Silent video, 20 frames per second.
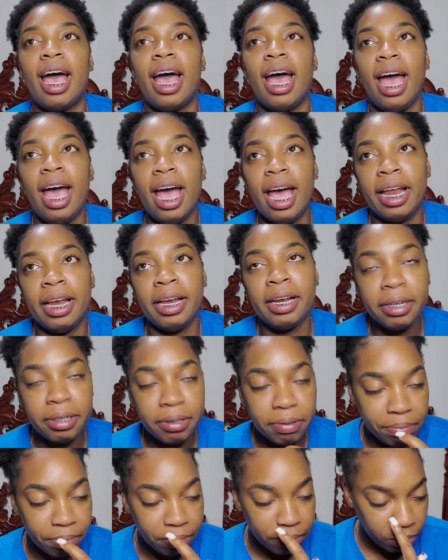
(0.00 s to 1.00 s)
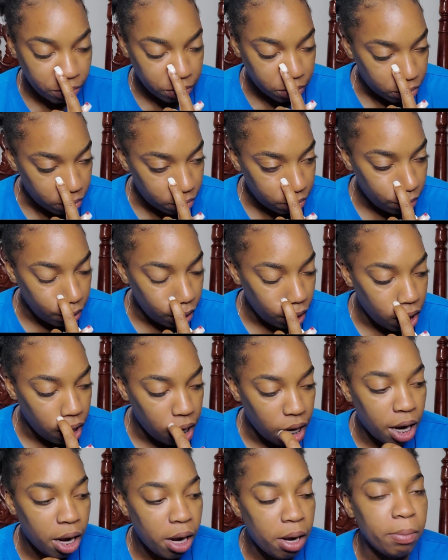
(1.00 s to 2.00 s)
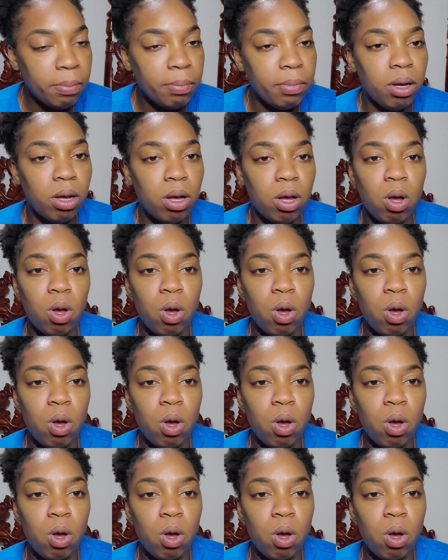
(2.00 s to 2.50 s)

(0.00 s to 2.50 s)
And um